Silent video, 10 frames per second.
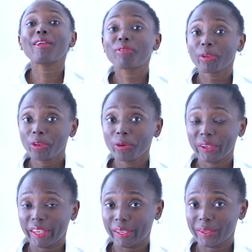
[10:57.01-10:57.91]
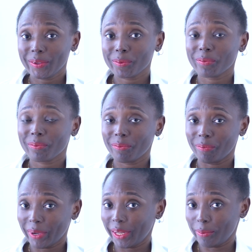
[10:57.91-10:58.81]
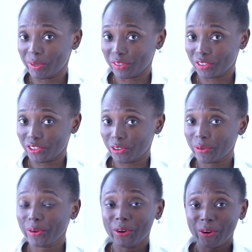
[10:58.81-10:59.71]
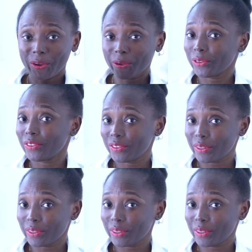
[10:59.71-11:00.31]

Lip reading: If you're new here, my name is ACIERO. Consider